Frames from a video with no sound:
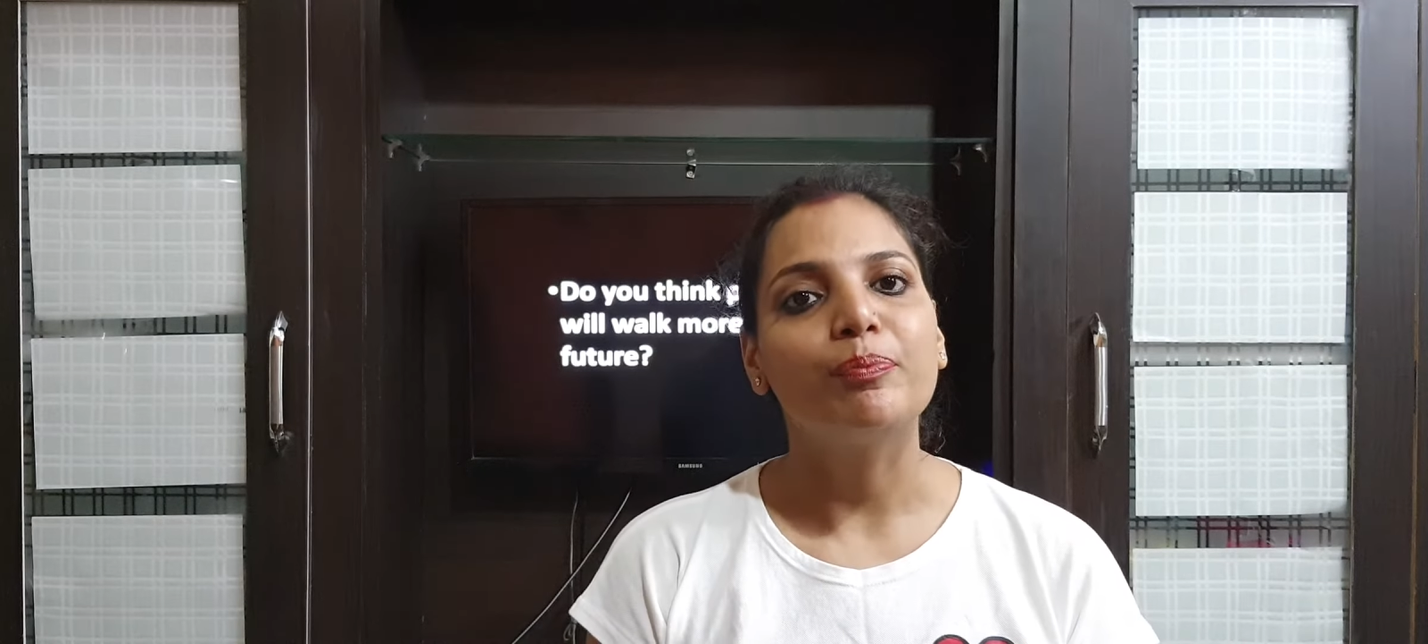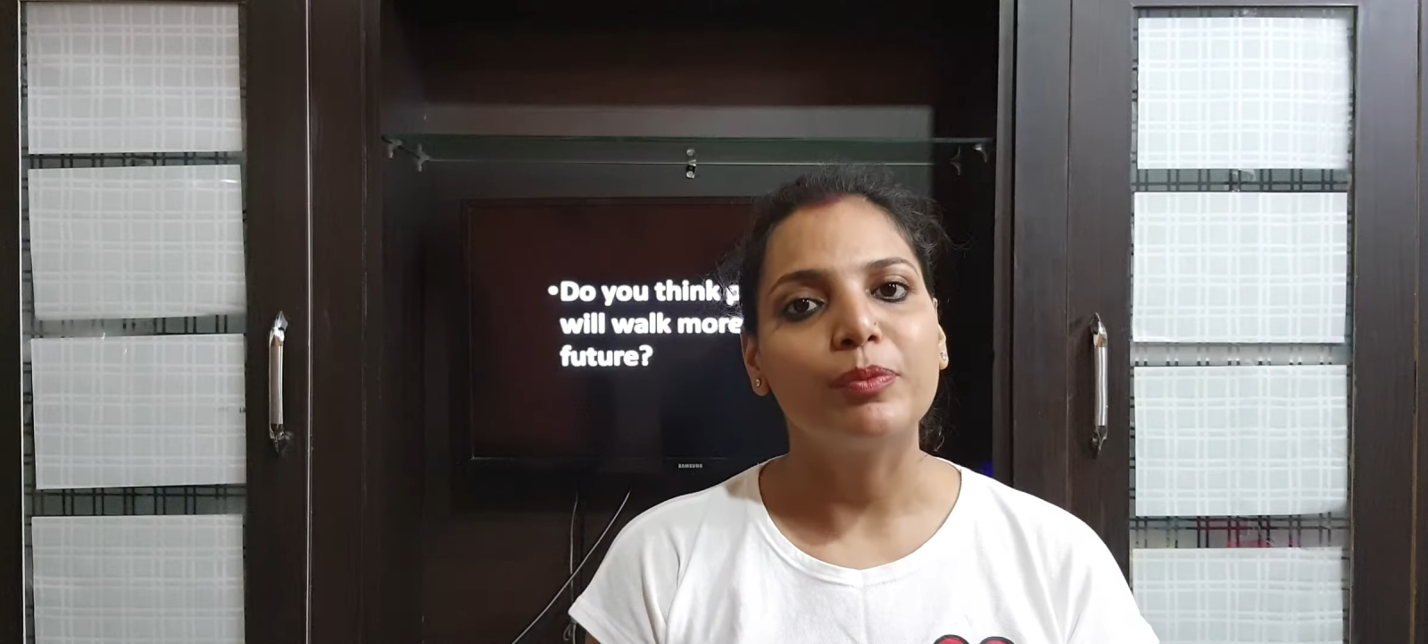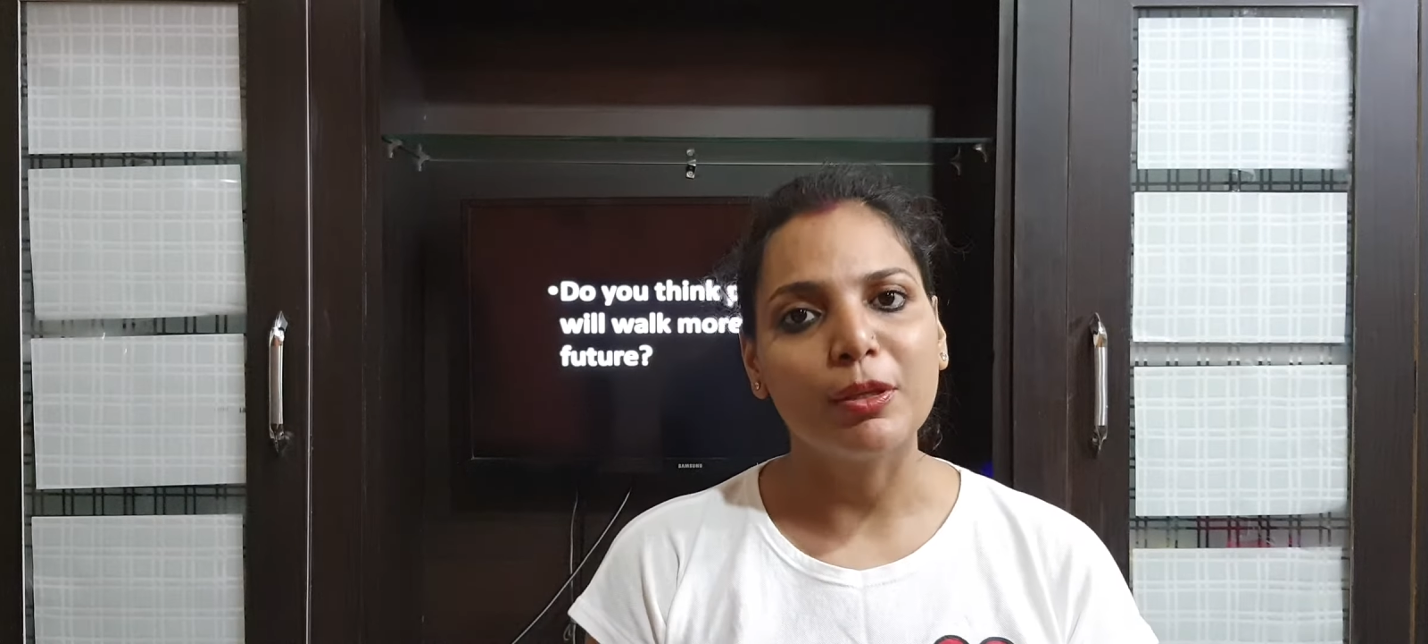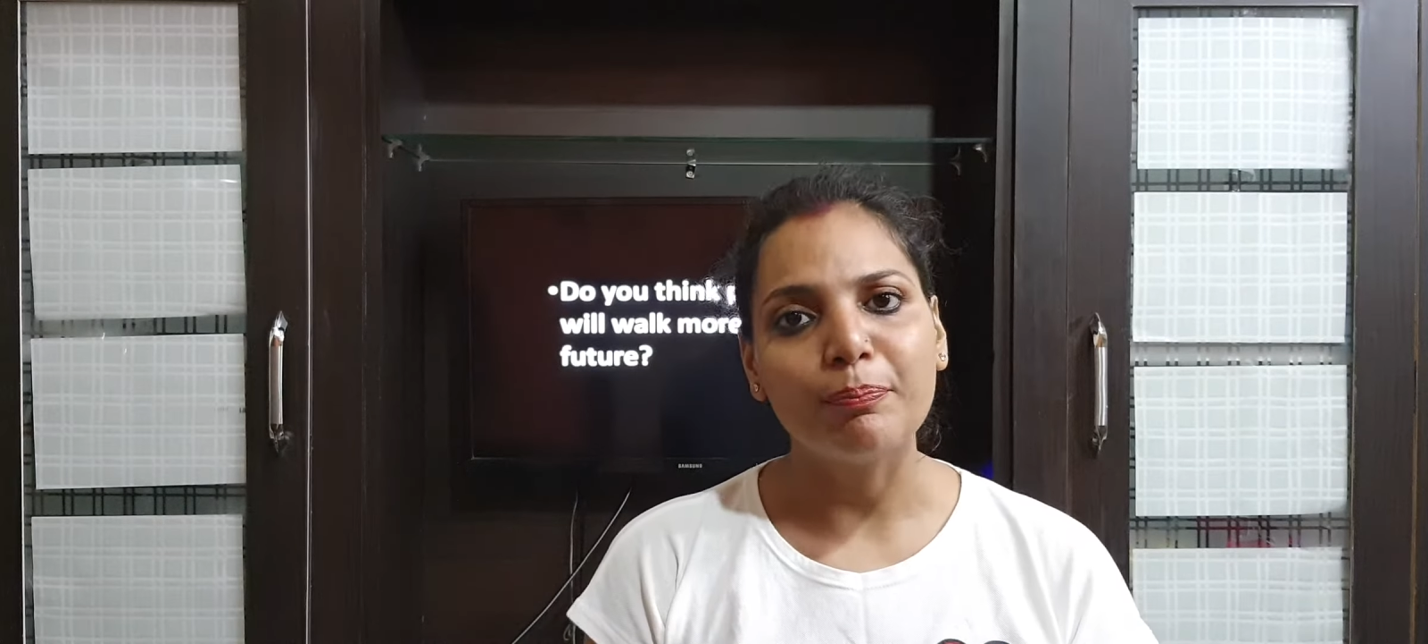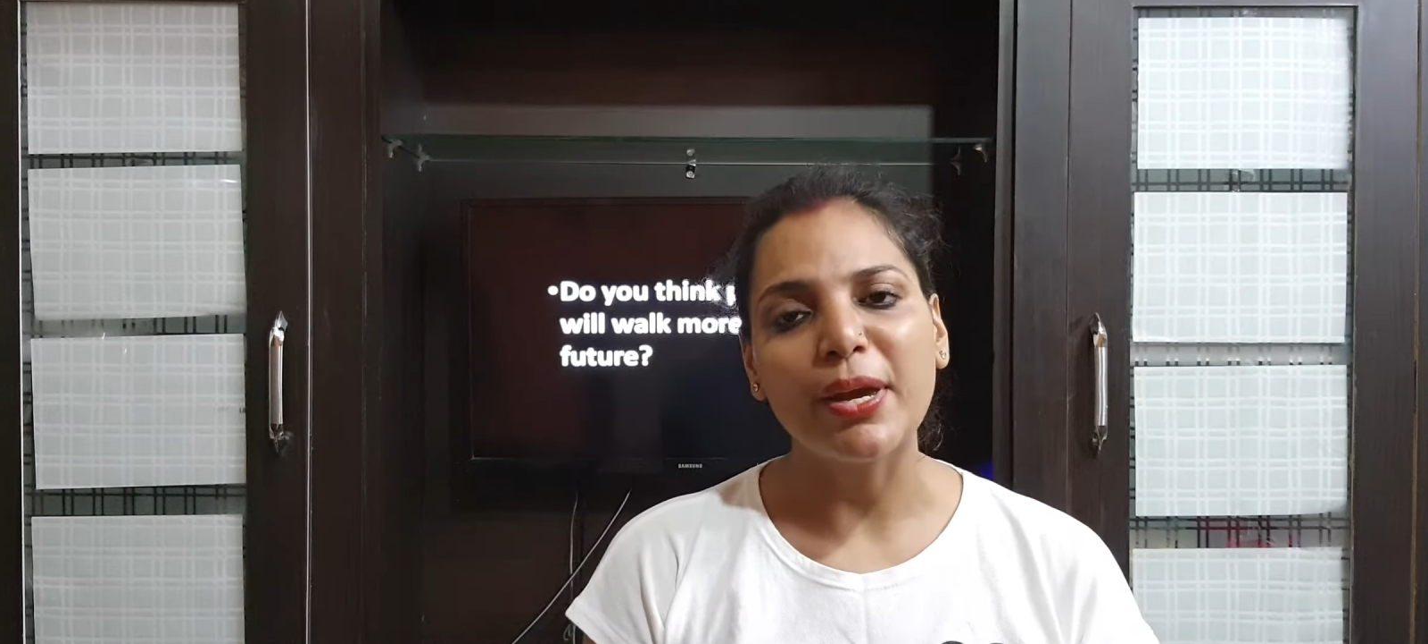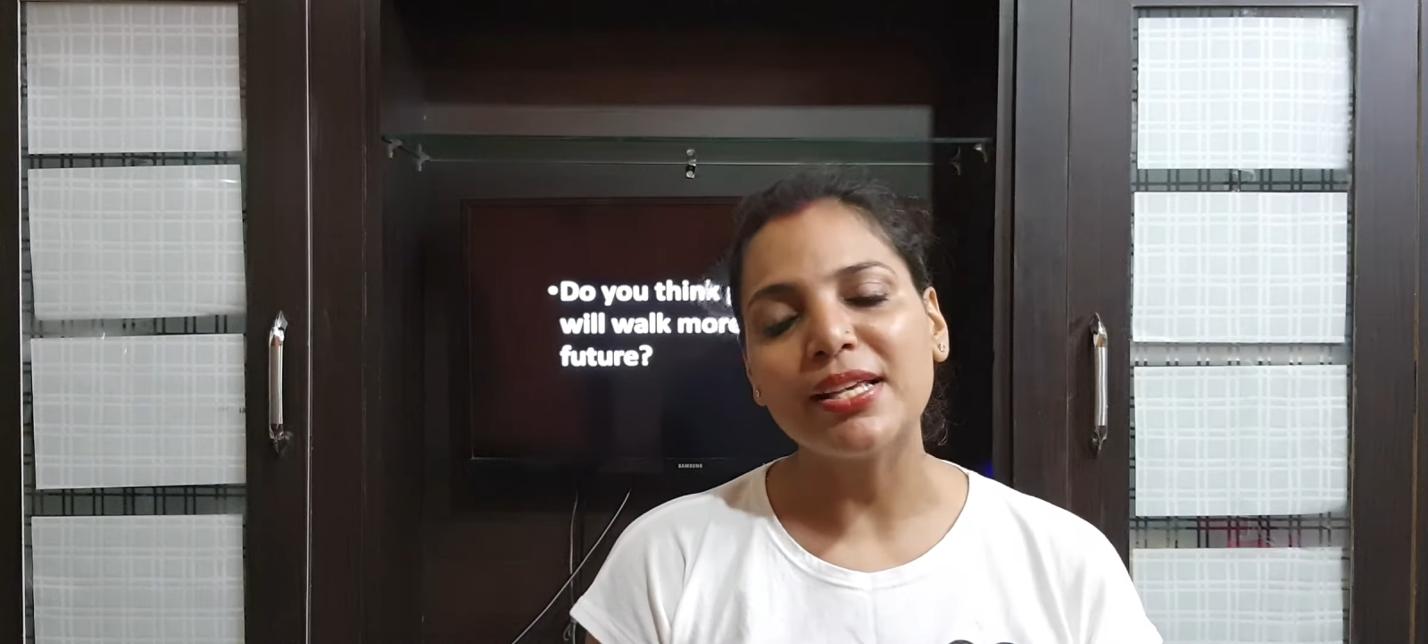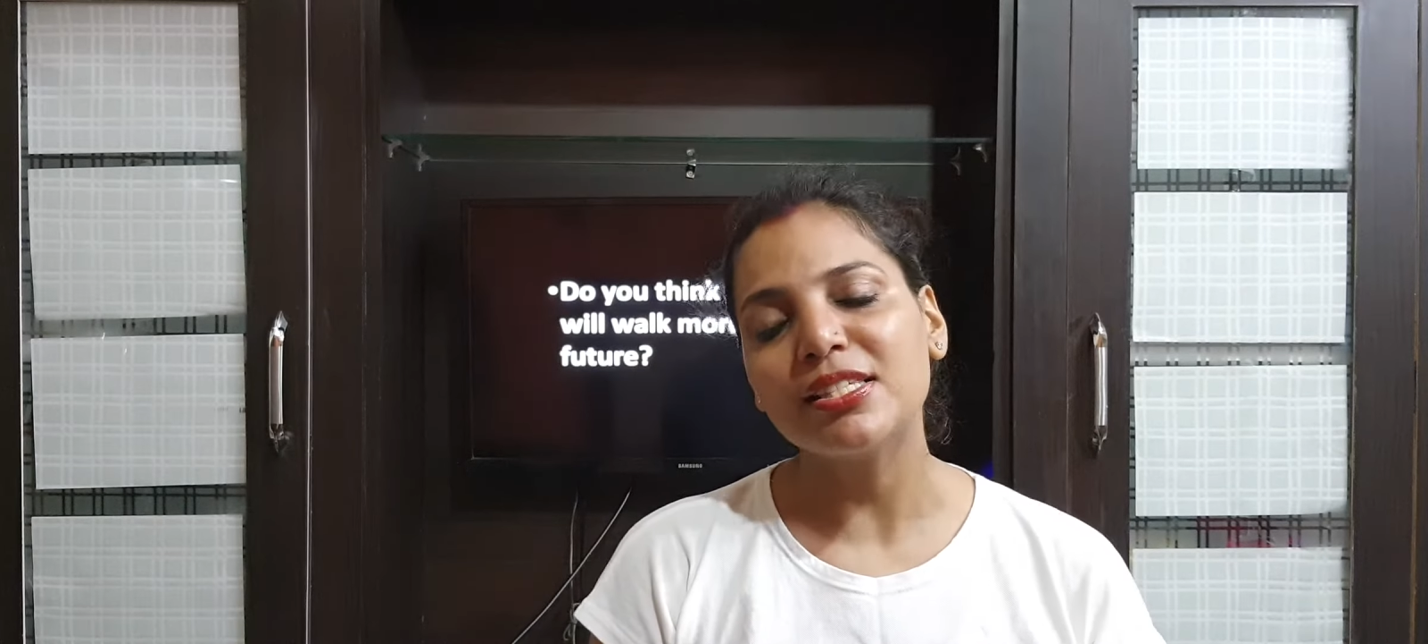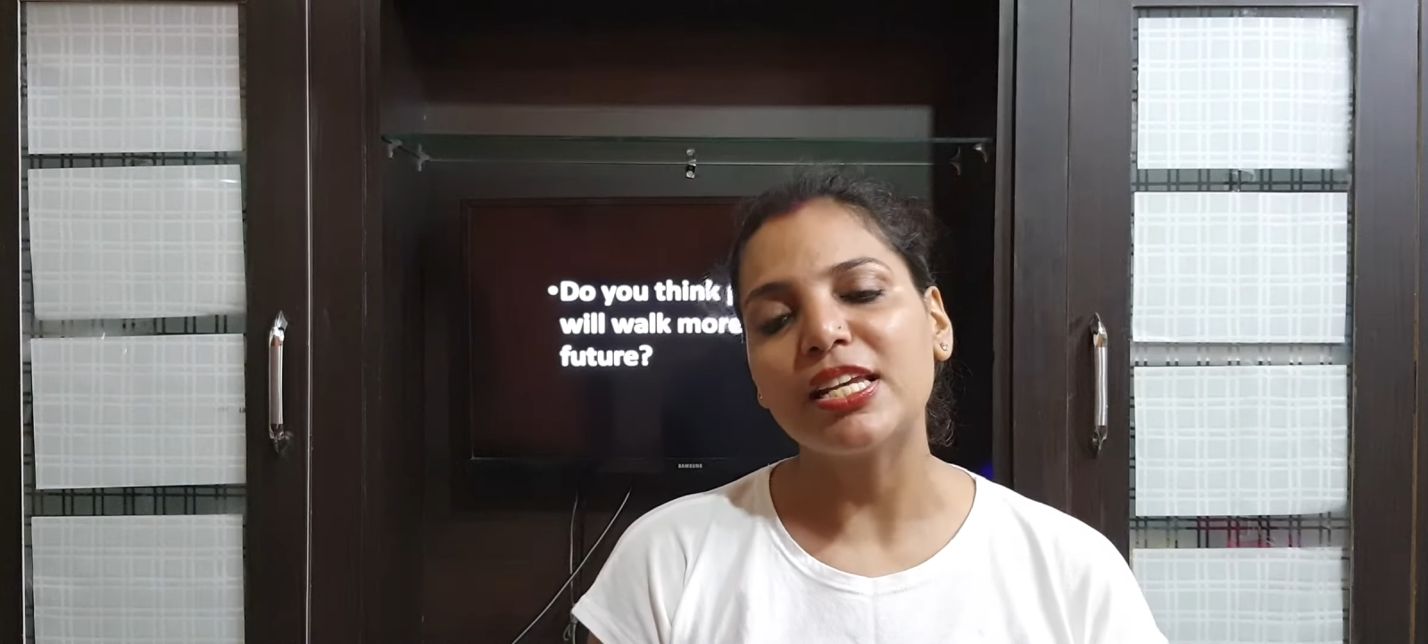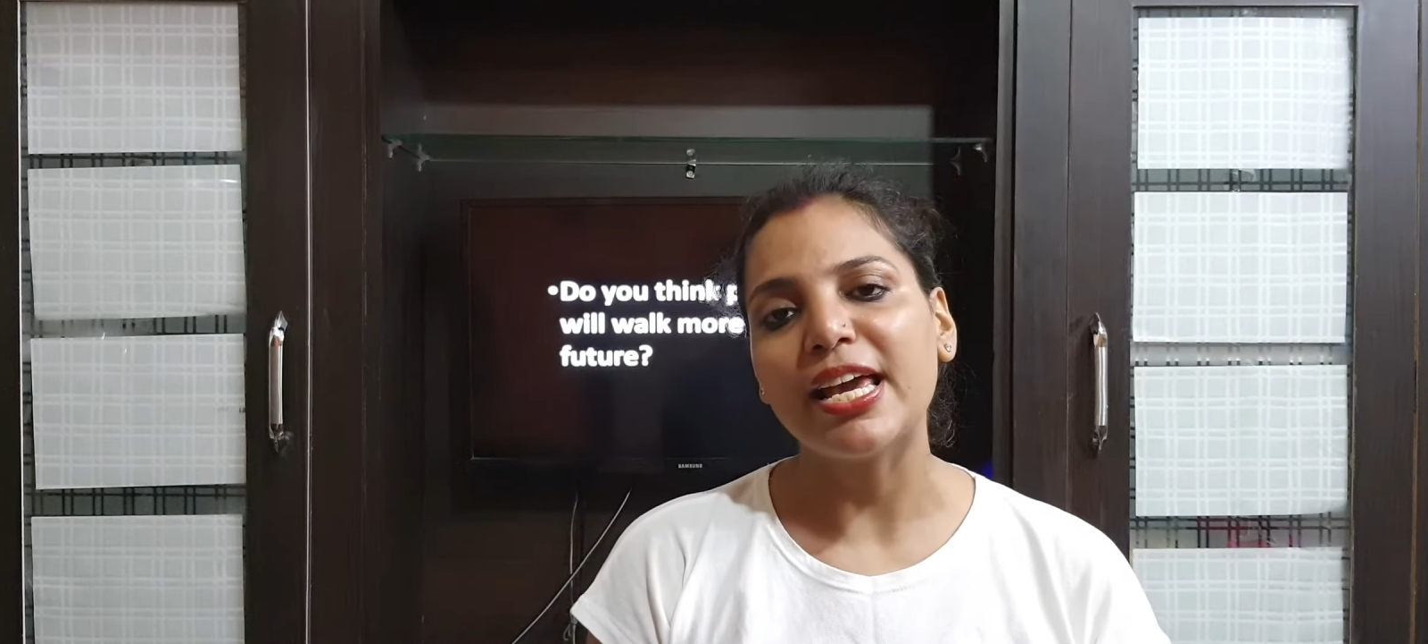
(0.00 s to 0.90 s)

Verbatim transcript: the best